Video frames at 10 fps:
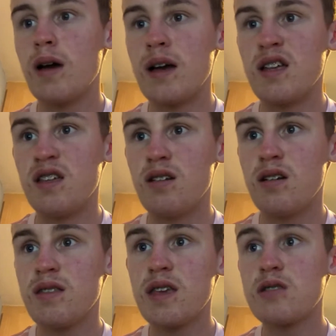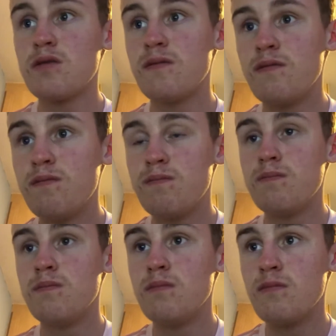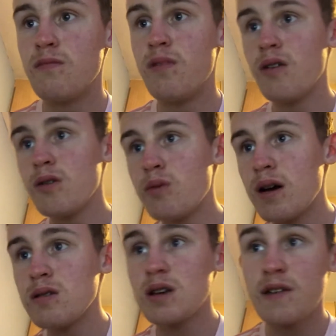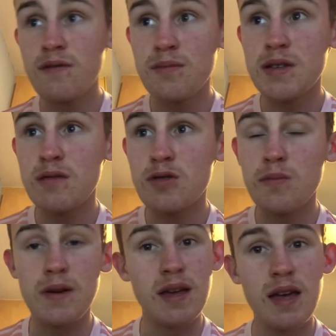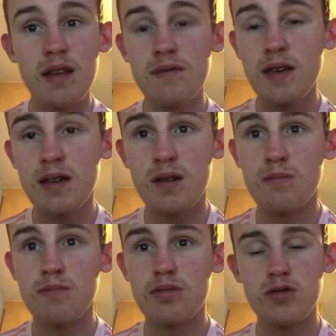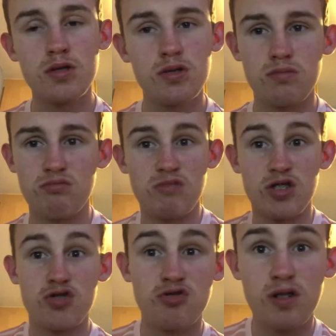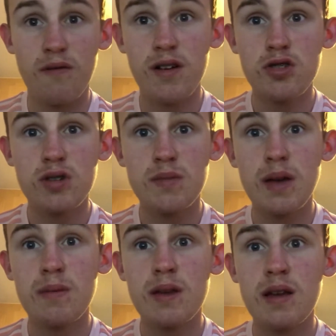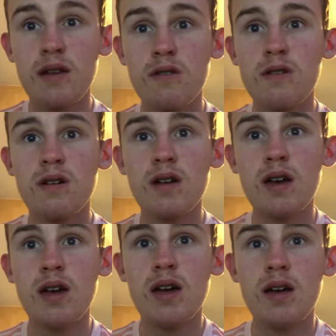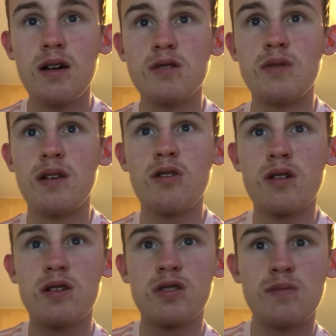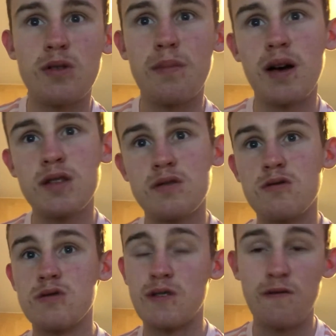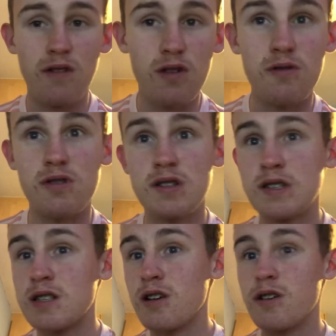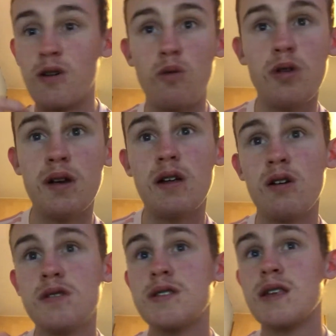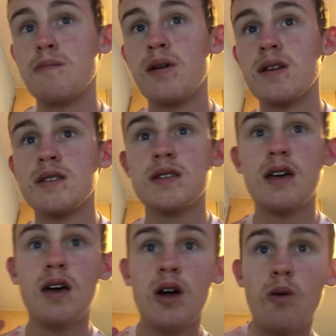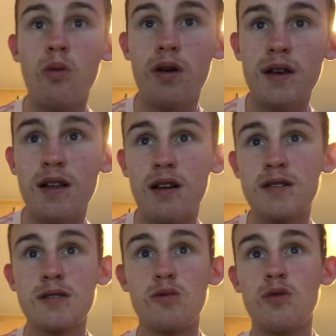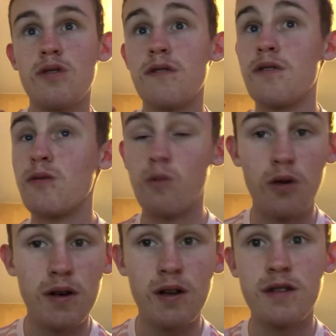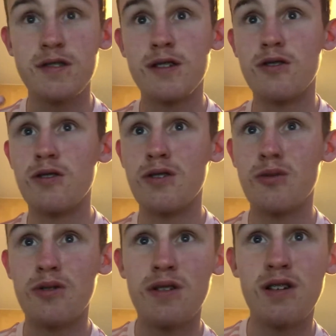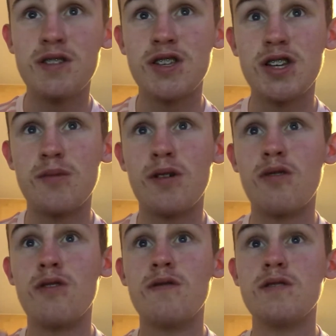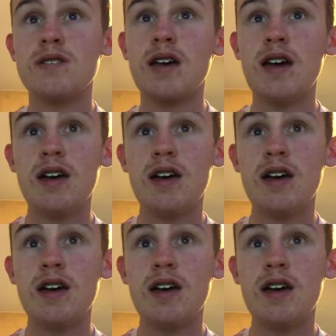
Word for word: Uh, they could very well lift themselves up again if they can put a string of victories maybe together. Because when you look at some of their past results, a 5 1 loss to Sligo, 1 0 loss to St. Pat's, 1 0 loss to Waterford, 1 0 loss to Cork, 1 0 loss to Shamrock Rovers.